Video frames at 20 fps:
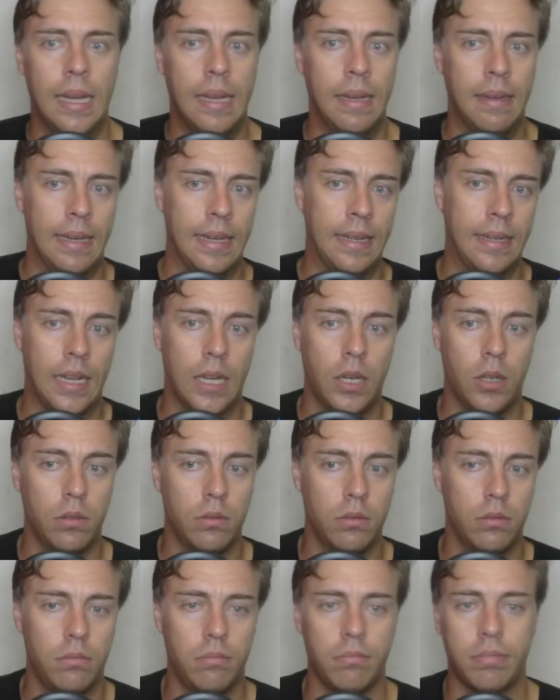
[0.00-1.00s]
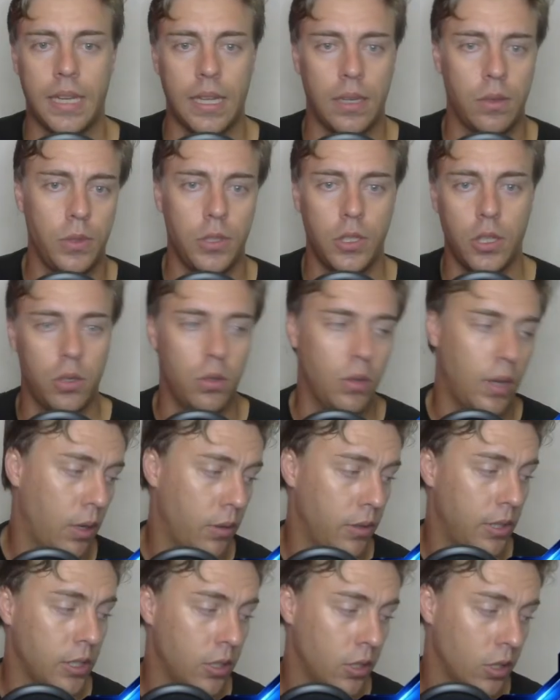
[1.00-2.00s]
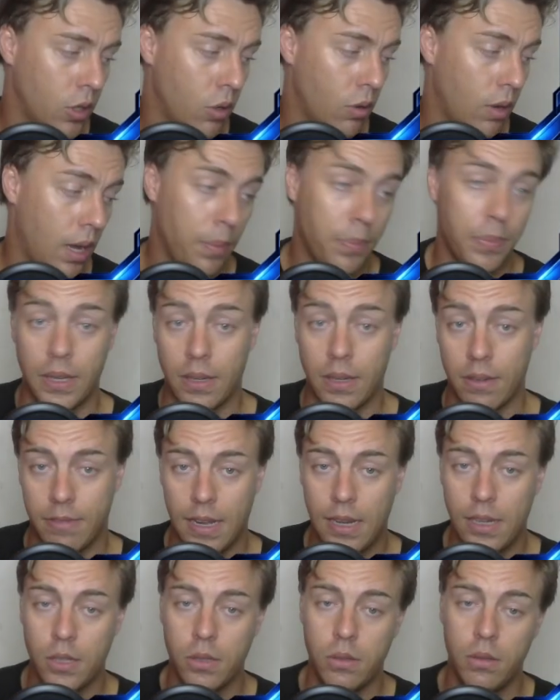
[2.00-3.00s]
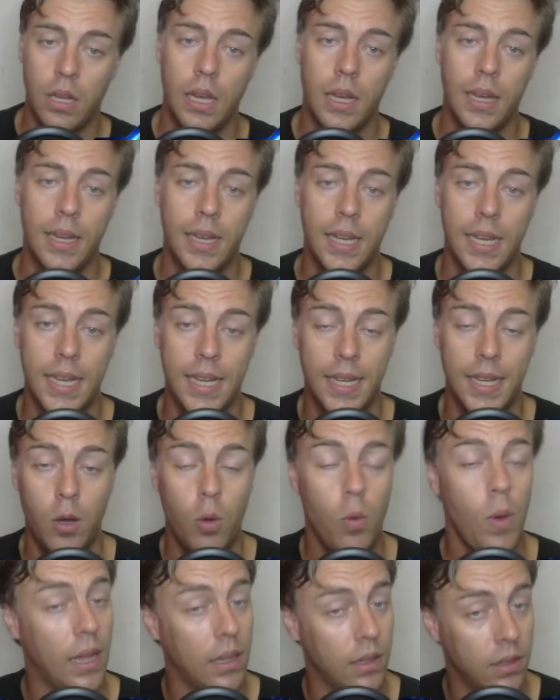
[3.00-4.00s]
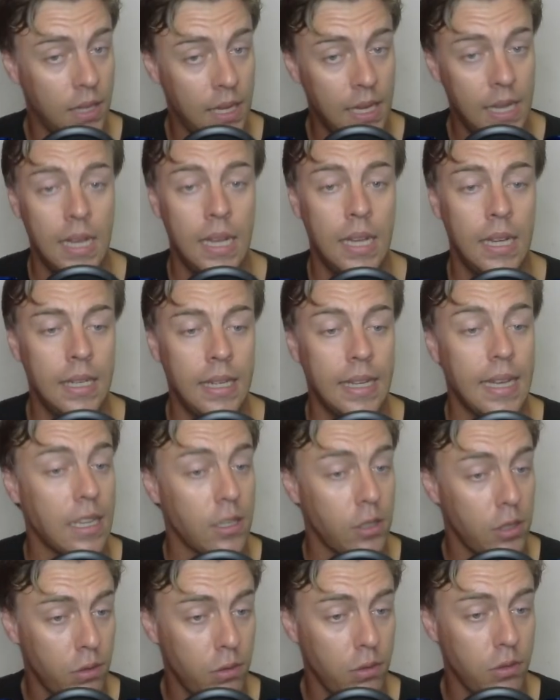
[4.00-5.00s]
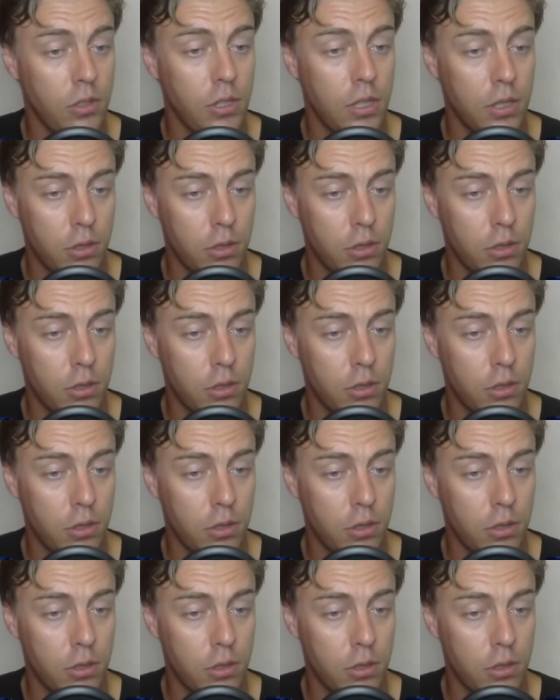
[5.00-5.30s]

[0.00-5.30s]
And how can we know how they're going to go up in value? Well, so it just